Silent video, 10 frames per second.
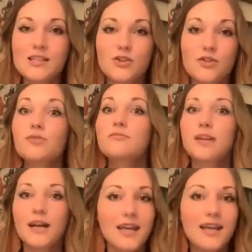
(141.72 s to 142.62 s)
to,
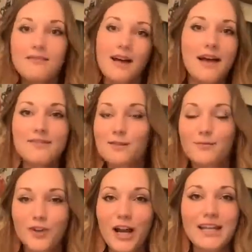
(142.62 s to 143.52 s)
again, have some
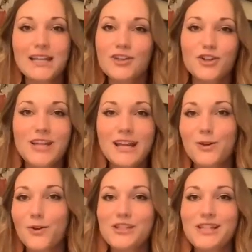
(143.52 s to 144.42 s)
variety in your day. You
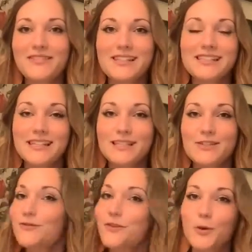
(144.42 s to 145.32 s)
don't just have to stick
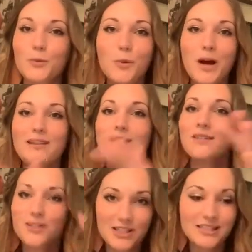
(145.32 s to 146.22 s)

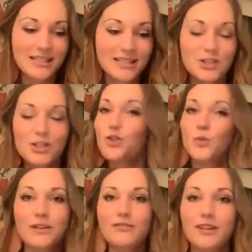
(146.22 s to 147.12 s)
to
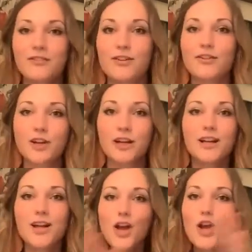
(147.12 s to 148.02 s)
one flavor for
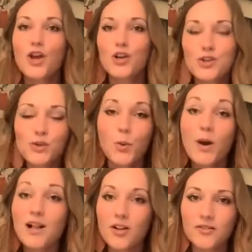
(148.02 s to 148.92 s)

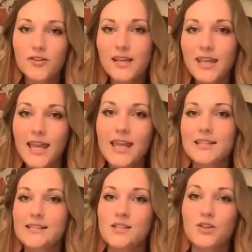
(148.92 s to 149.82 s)
12
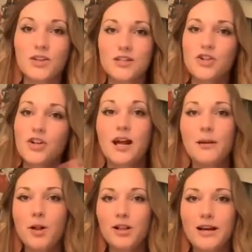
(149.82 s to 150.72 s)
cans. You can try them
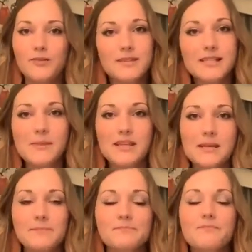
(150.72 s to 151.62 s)
all out. It's amazing.